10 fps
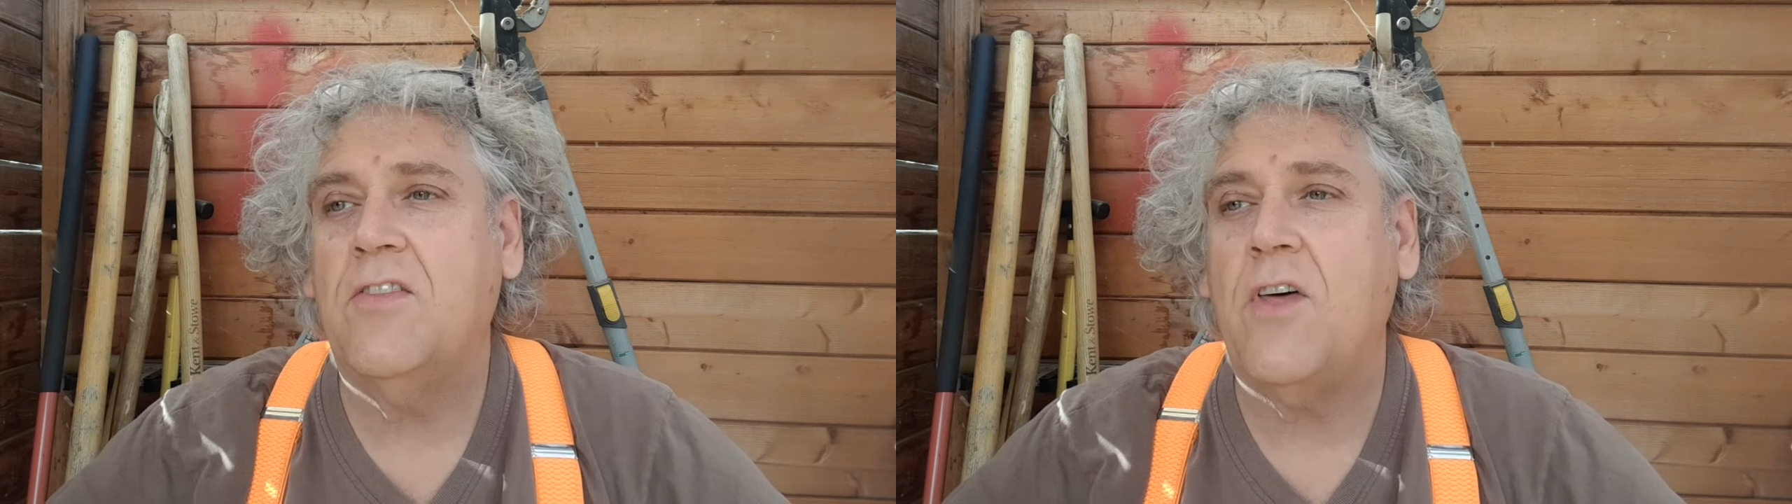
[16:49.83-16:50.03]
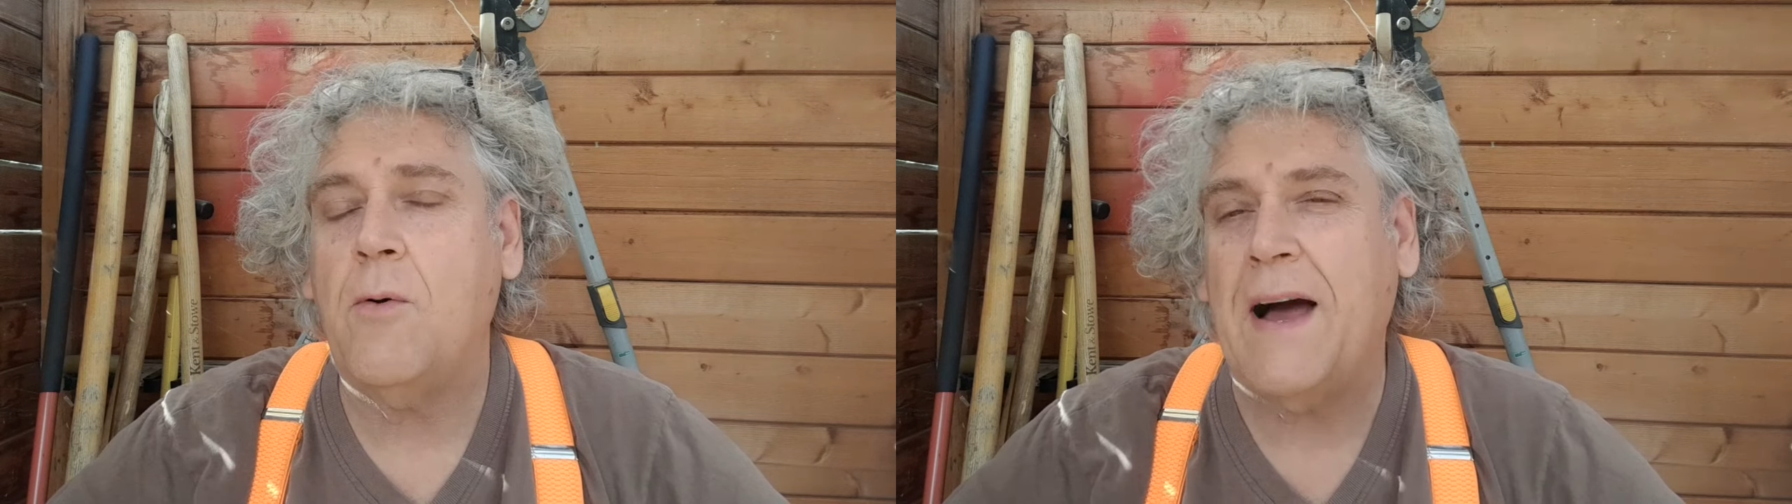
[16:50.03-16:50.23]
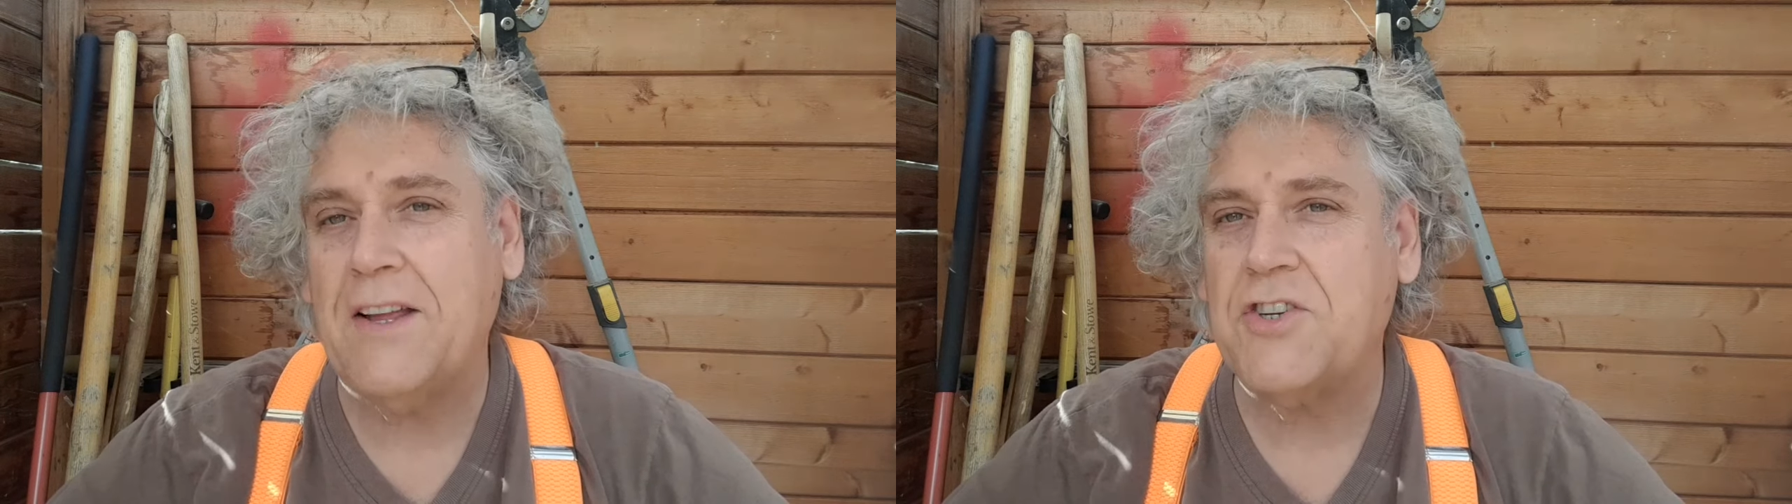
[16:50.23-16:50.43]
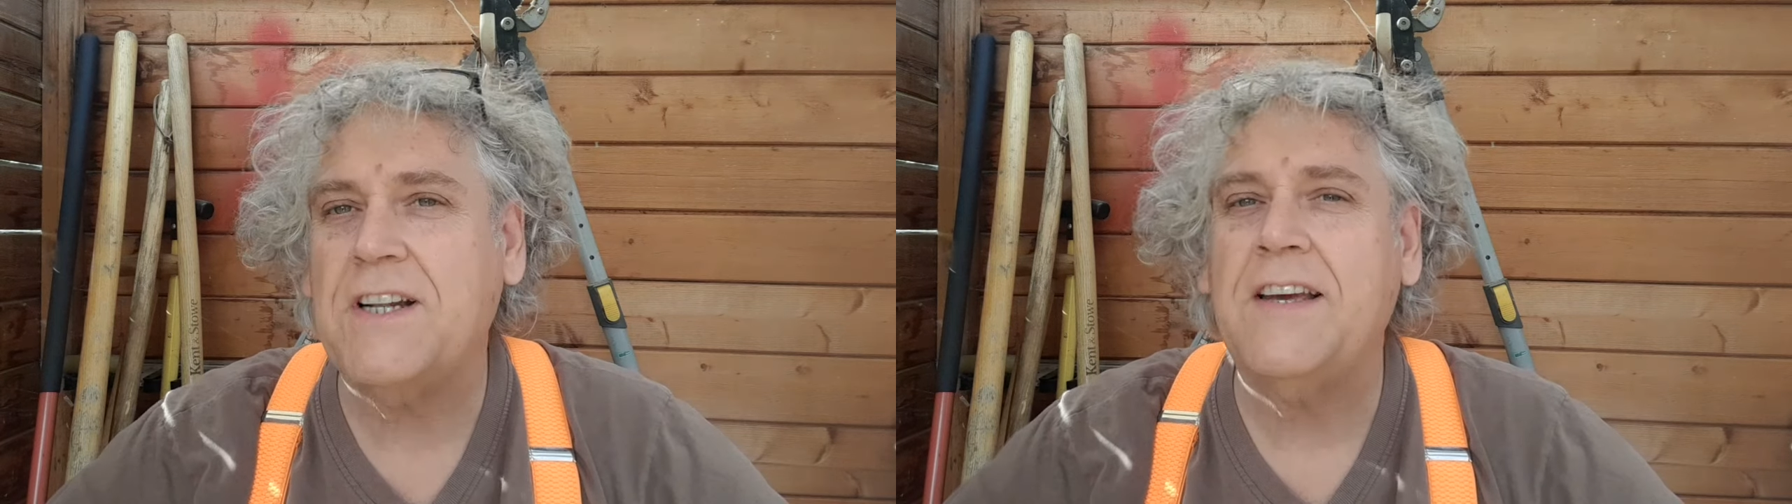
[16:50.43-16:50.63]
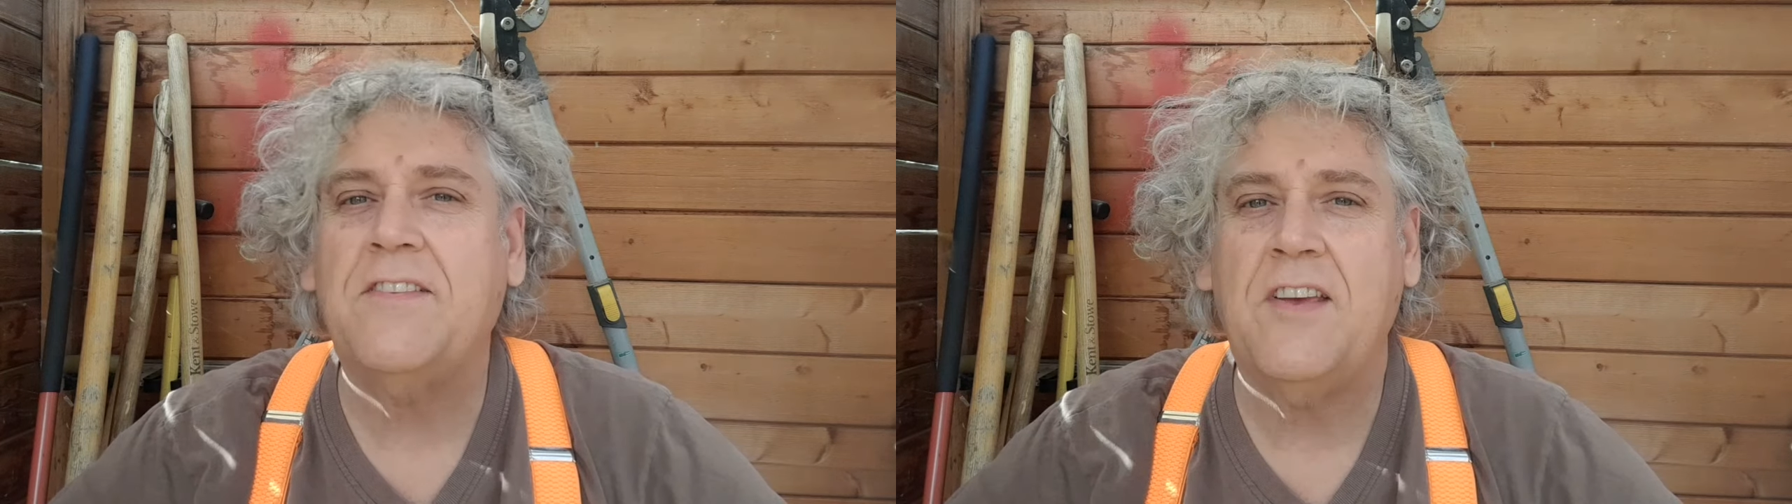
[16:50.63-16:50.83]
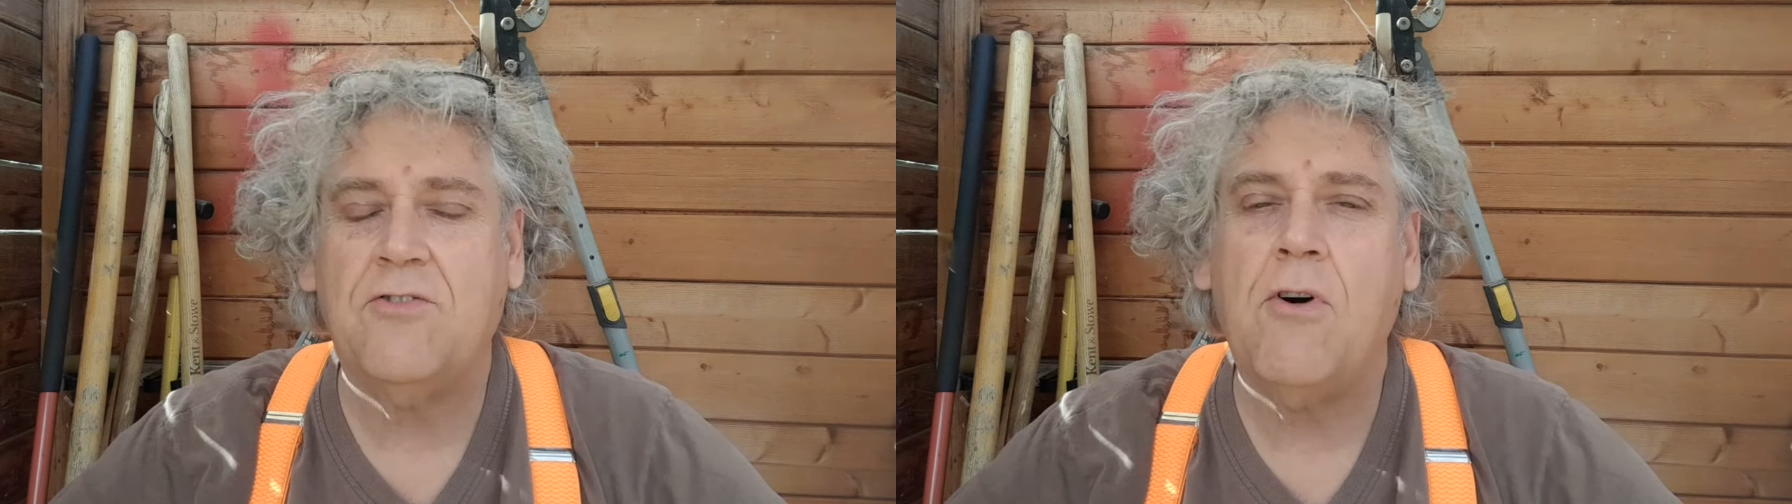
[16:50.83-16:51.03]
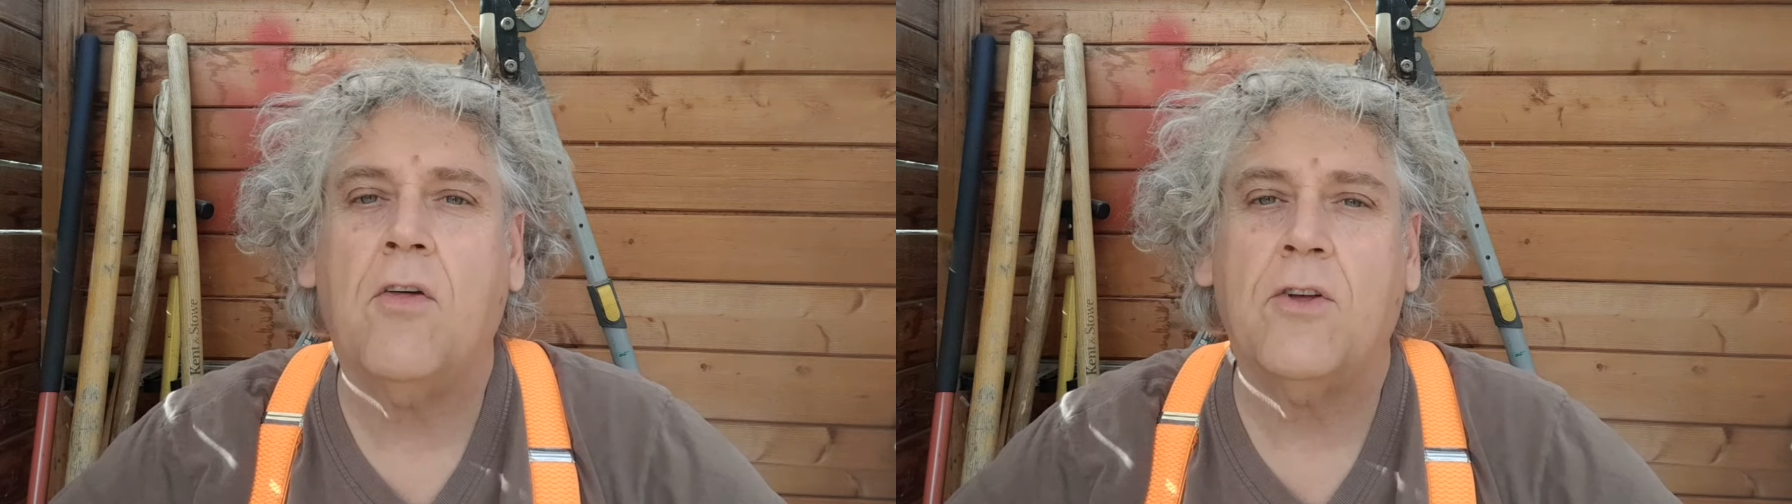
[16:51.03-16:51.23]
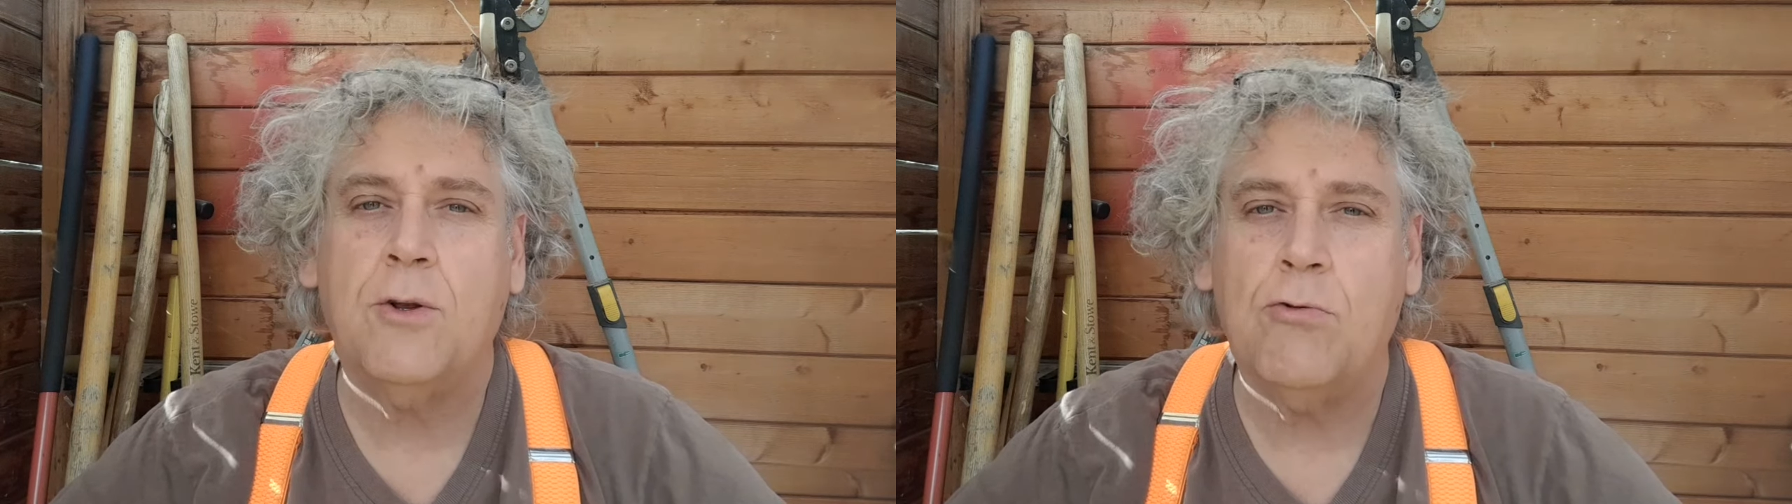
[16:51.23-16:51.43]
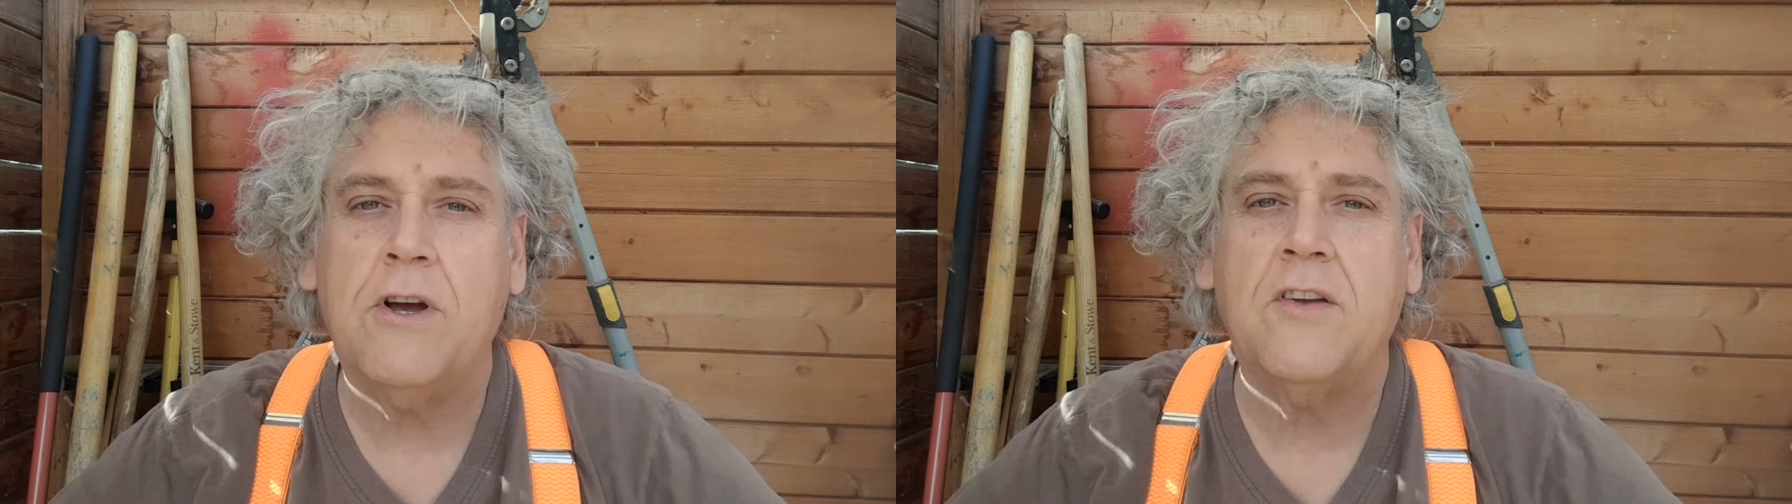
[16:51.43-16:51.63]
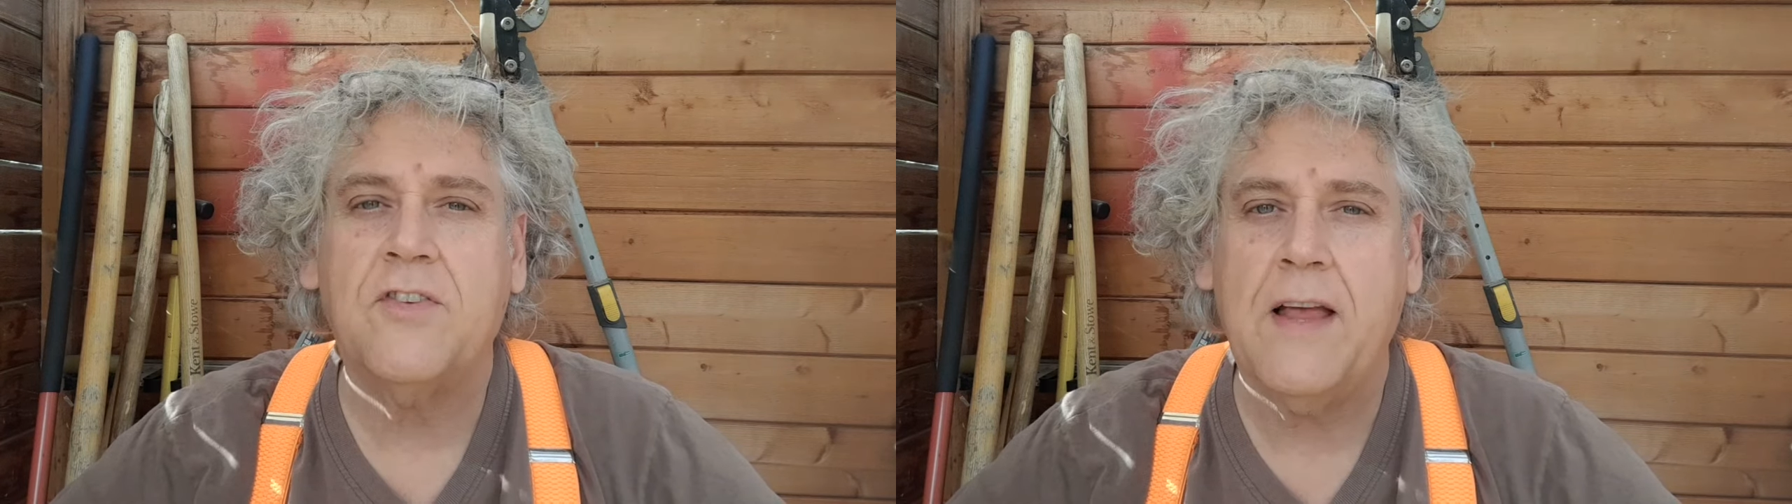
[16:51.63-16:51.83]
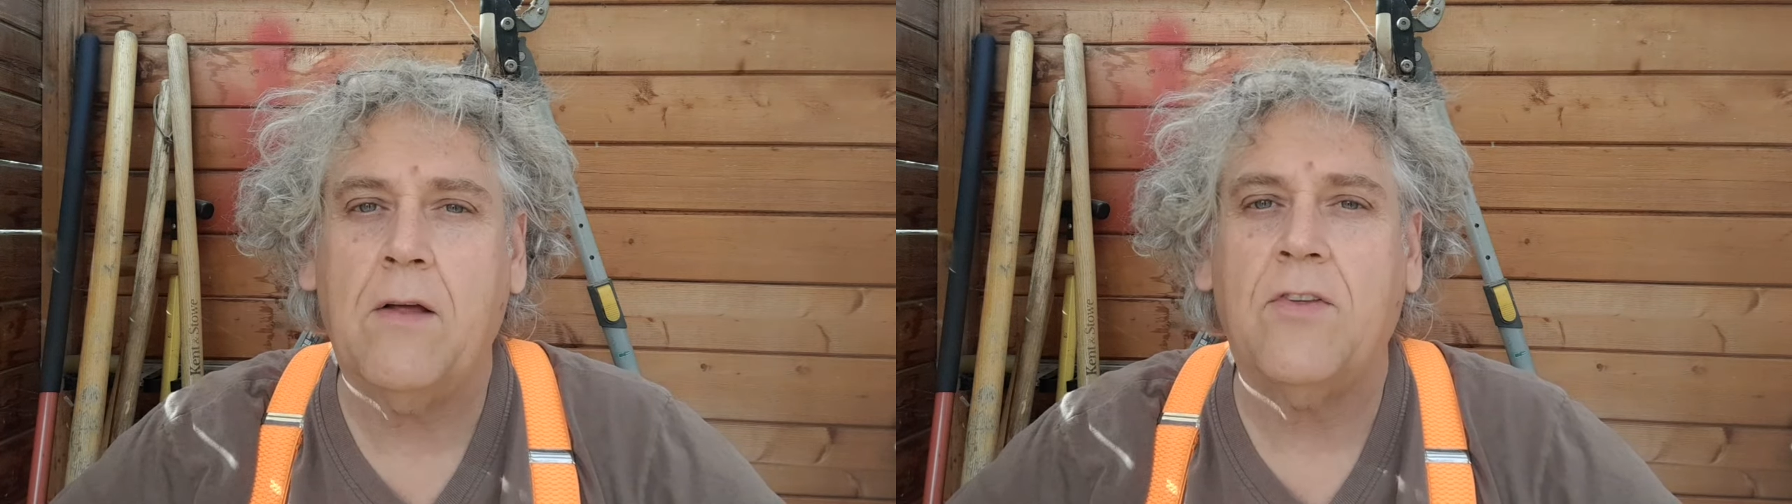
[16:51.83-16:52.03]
Though actually it is rather glorious now.